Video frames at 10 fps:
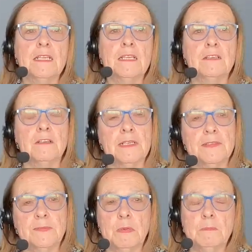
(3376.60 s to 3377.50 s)
you know,
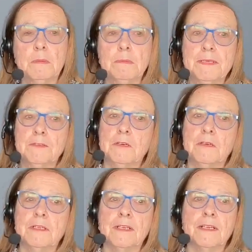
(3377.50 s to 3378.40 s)
it's probably
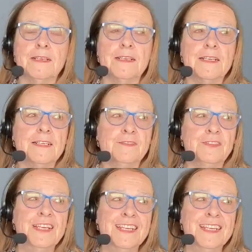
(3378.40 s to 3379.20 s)
not. Uh,